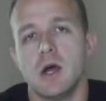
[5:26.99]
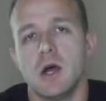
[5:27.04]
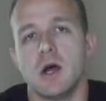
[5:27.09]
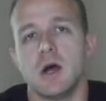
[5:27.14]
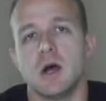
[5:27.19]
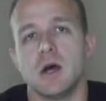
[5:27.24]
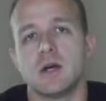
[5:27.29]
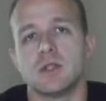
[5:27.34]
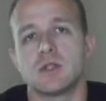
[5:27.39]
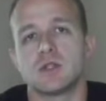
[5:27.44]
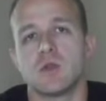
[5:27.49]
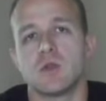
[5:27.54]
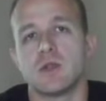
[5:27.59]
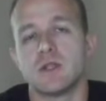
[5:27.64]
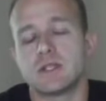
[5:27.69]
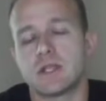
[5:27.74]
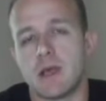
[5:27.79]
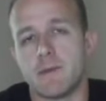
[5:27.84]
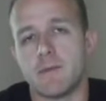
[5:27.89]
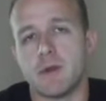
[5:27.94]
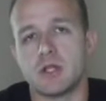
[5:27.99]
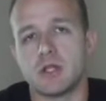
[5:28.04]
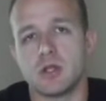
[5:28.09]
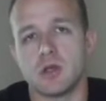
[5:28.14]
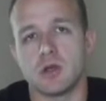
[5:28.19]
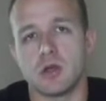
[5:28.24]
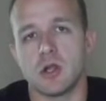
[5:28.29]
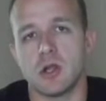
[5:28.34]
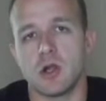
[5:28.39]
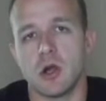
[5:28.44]
So this time I took
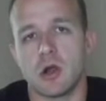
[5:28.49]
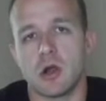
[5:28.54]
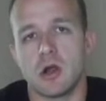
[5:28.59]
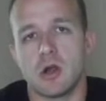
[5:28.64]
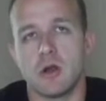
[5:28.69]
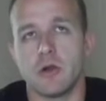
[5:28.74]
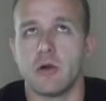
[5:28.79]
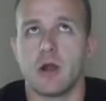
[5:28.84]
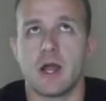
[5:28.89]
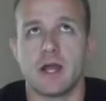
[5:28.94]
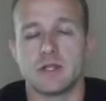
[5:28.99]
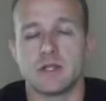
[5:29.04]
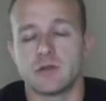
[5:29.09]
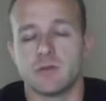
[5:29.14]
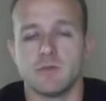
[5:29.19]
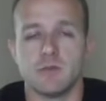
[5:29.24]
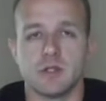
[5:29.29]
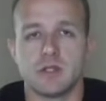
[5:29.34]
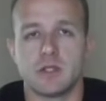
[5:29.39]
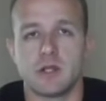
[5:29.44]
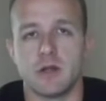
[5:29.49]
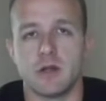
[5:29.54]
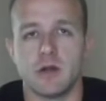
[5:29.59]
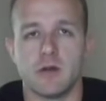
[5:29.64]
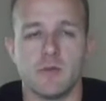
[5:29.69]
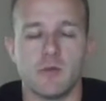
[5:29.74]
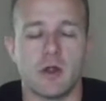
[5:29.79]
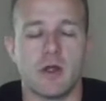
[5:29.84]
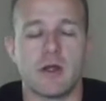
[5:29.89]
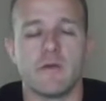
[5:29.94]
Guard or Astra Militarum,
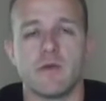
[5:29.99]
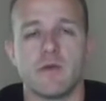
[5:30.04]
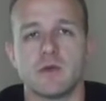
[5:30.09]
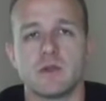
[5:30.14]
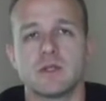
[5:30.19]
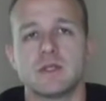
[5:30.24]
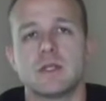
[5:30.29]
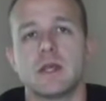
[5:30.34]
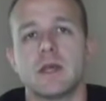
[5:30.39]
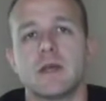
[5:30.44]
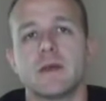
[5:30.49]
however you want to say it,